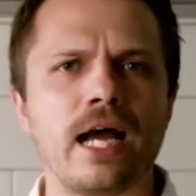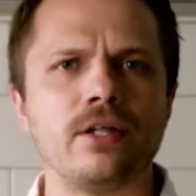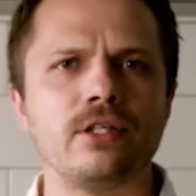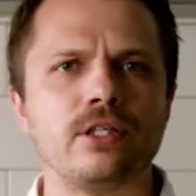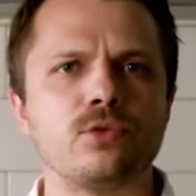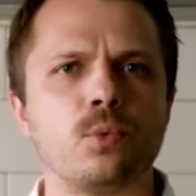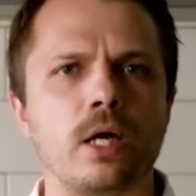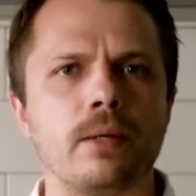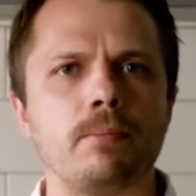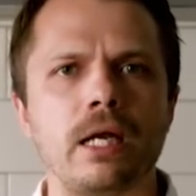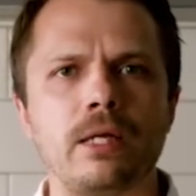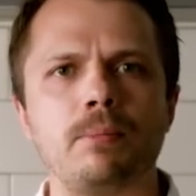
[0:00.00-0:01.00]
Island is
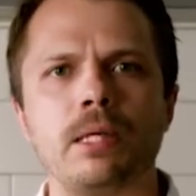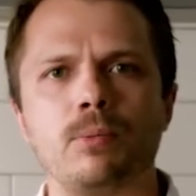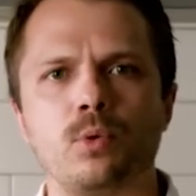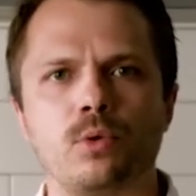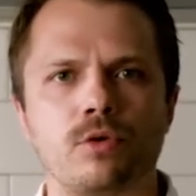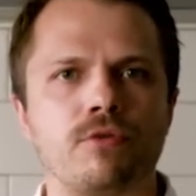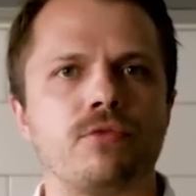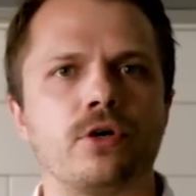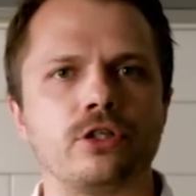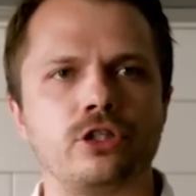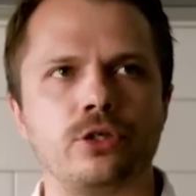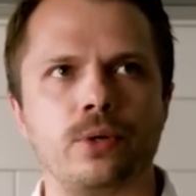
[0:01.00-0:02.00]
what many people would refer
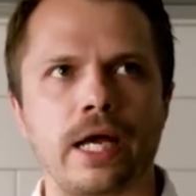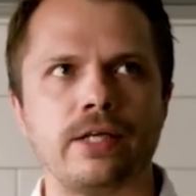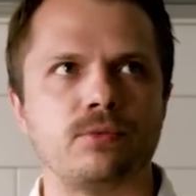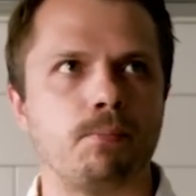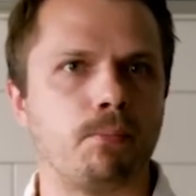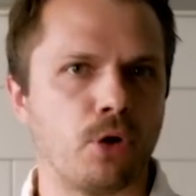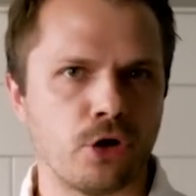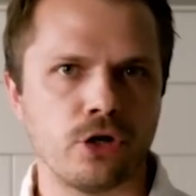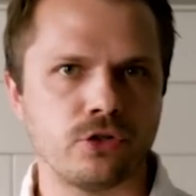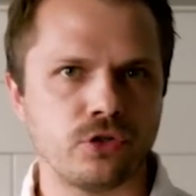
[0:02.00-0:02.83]
to as burger